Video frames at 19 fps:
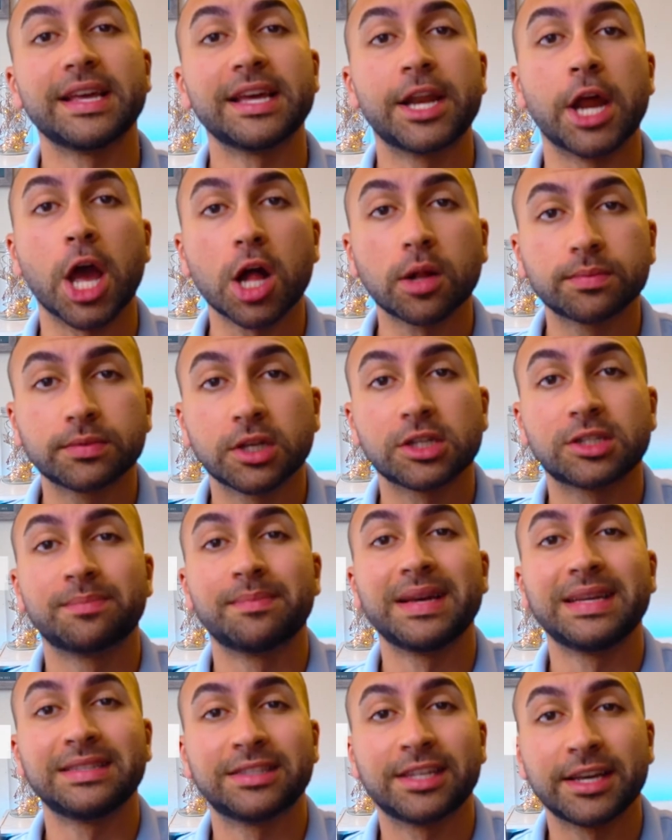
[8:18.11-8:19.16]
It helps us
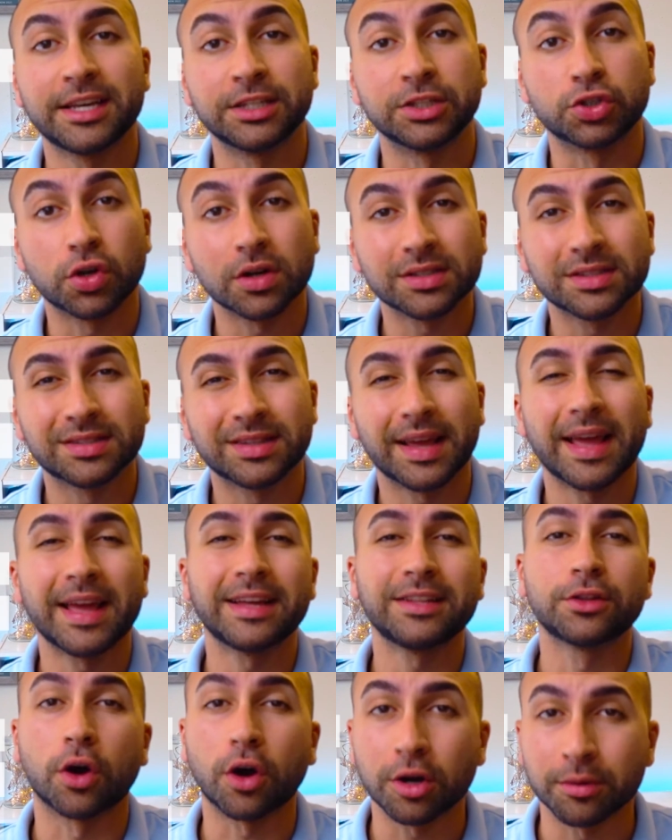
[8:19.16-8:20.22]
maintain trust
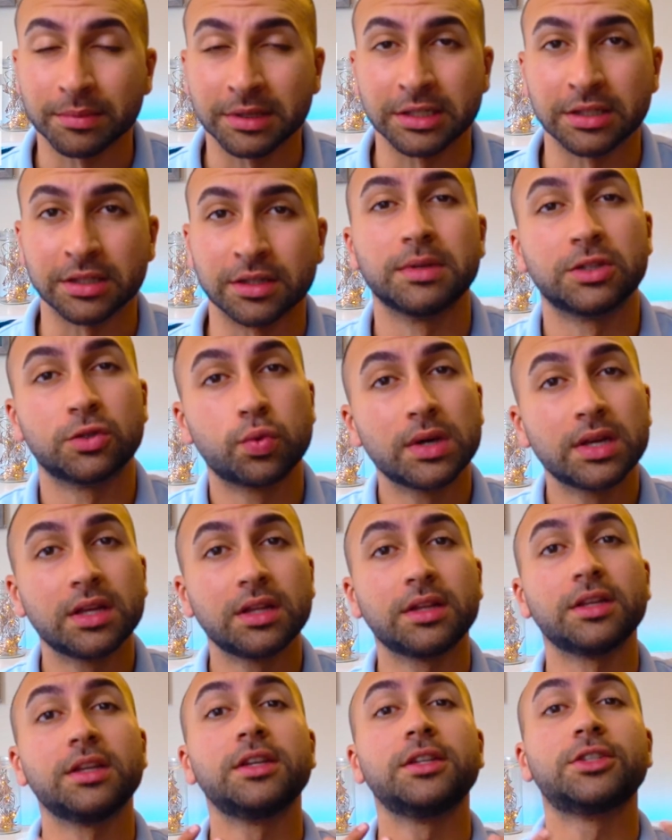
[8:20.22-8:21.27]
and harmony
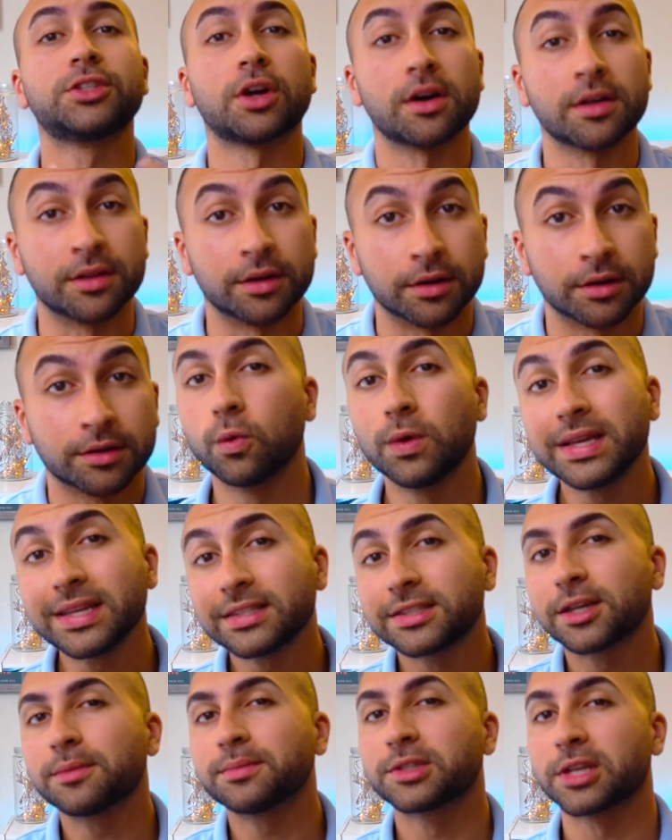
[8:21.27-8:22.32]
between each other. We
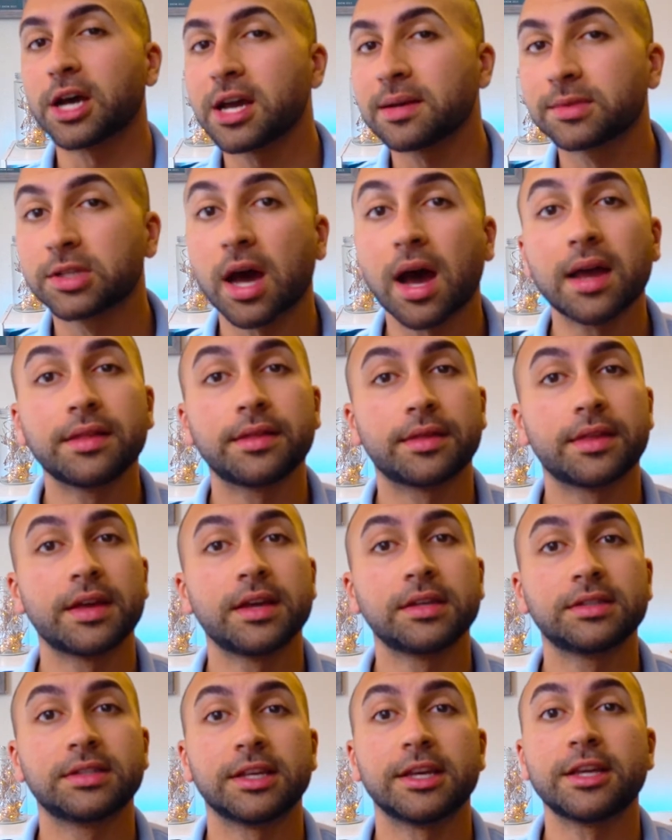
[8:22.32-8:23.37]
sometimes hide
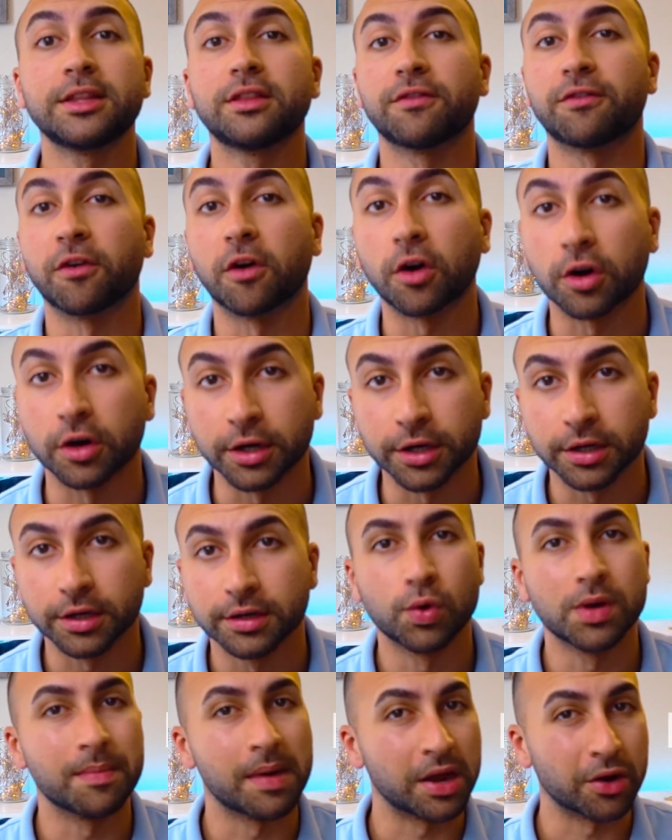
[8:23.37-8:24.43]
things in the fog.
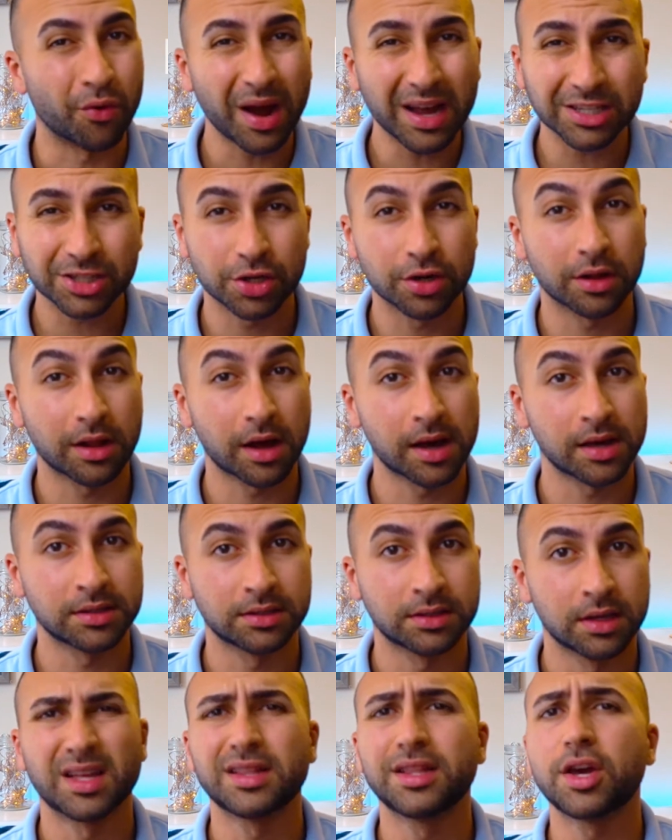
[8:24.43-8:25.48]
We may
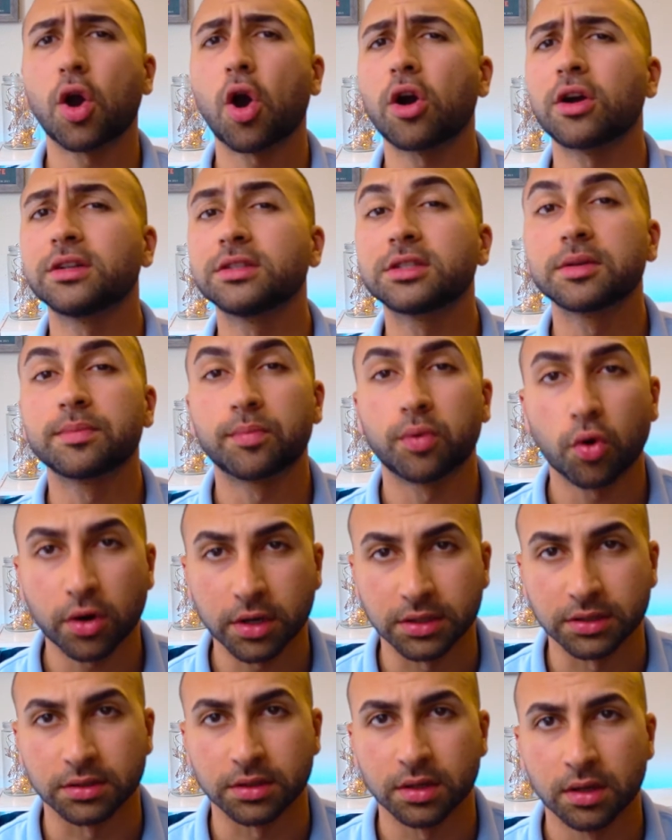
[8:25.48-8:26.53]
rationalize that they aren't
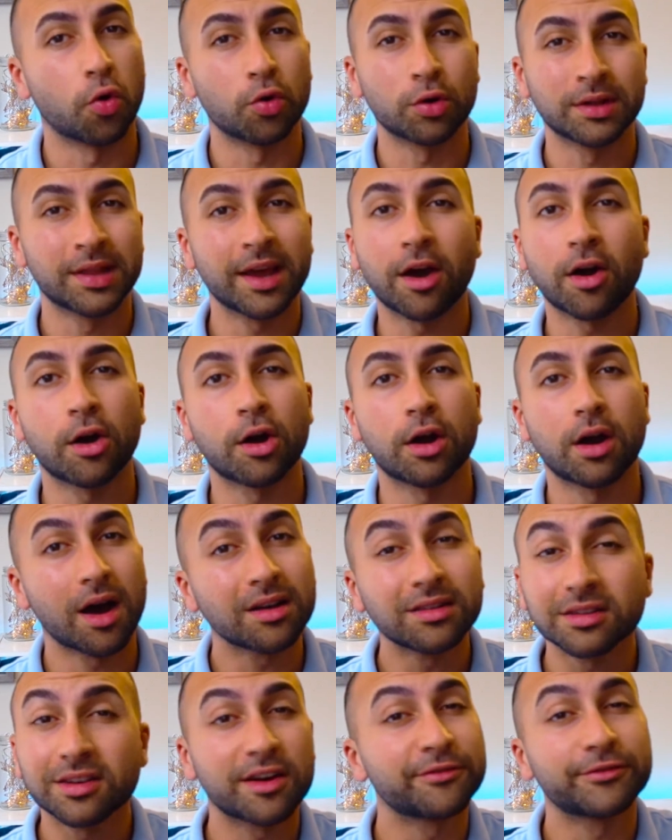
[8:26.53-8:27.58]
important or they are
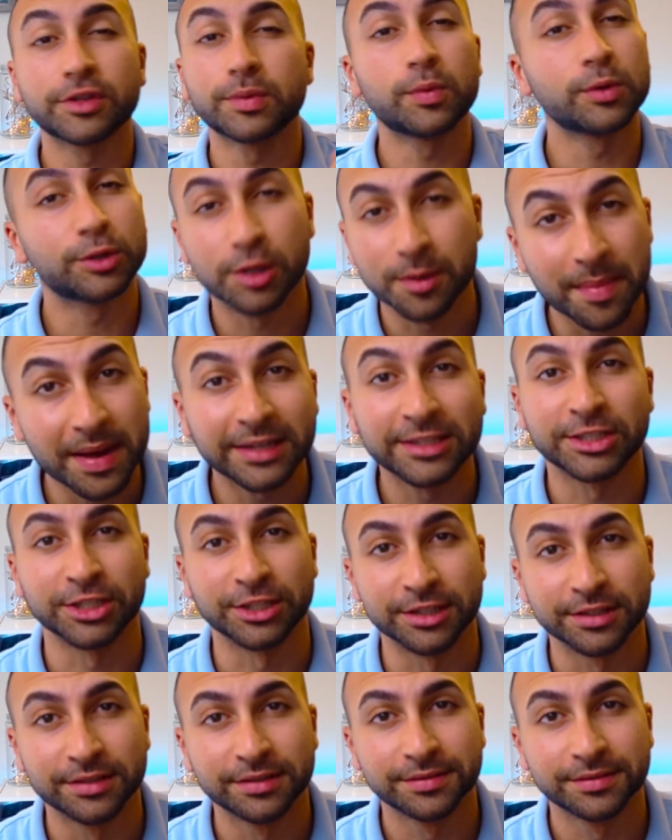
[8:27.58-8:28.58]
uncomfortable to mention.